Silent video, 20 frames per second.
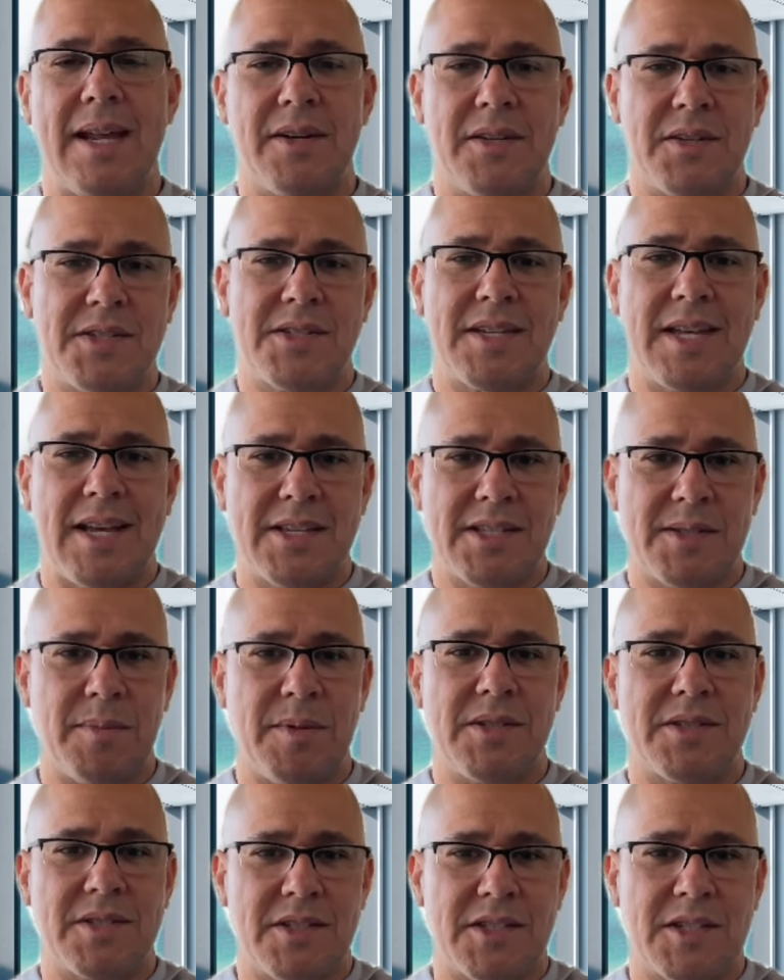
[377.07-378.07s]

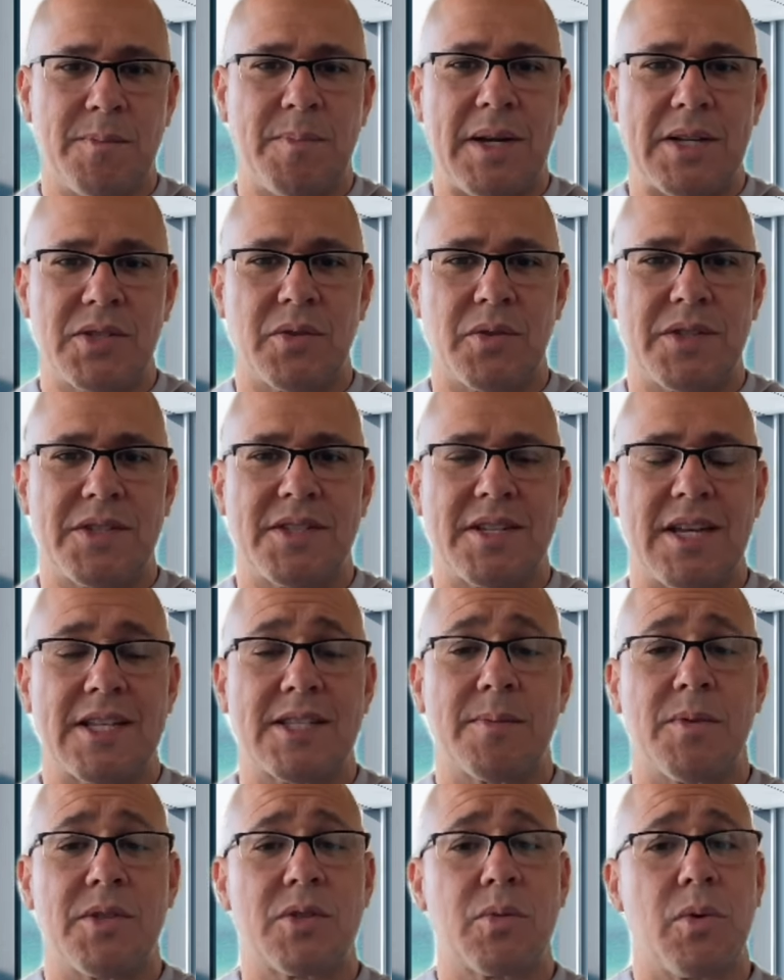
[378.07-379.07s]
assessments and special assessments